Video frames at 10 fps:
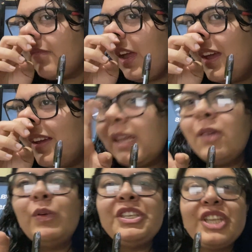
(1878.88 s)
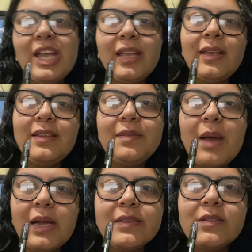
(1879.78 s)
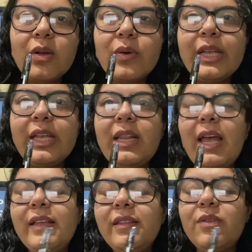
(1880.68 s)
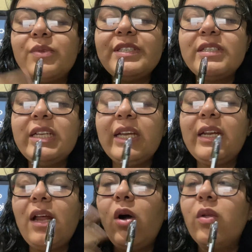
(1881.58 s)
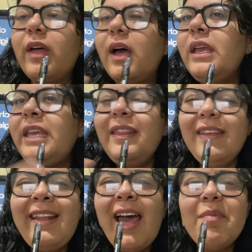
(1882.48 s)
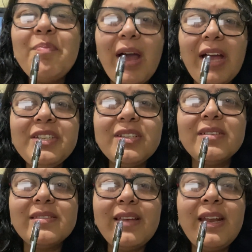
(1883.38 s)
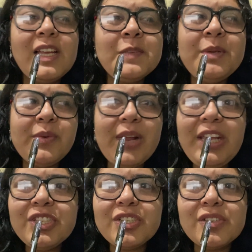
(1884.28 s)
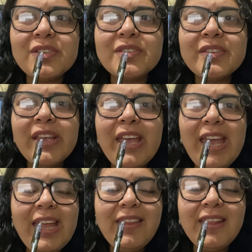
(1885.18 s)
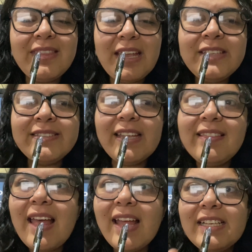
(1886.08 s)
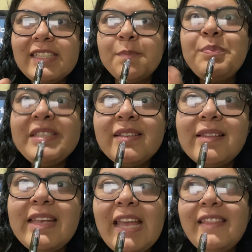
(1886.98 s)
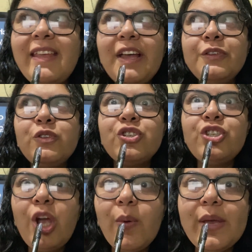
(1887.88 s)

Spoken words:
If we check his backstory, like the reasoning and all that, he did have passions and aspirations. And they said that explicitly, and they also show